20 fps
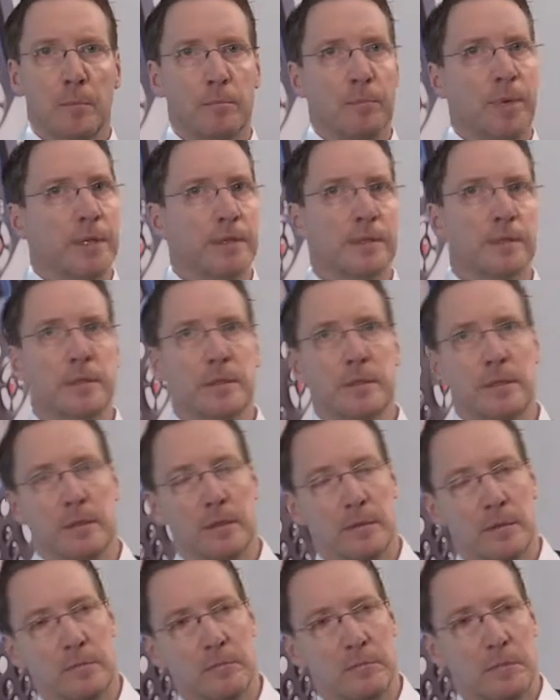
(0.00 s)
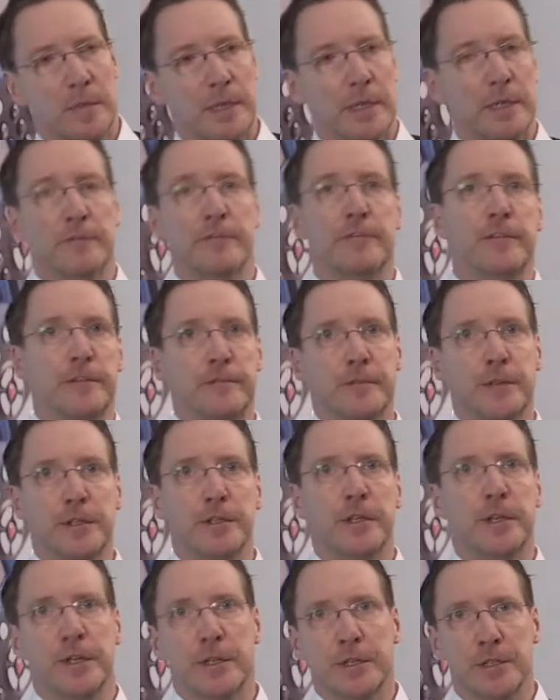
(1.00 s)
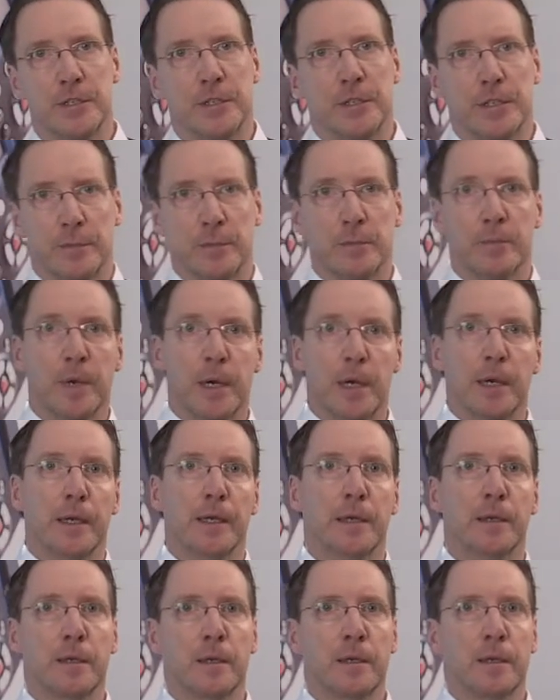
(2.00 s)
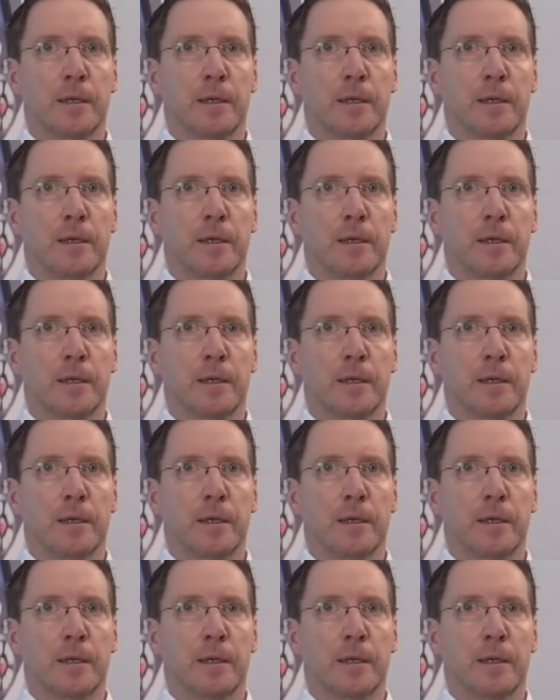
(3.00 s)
But in 15 years in my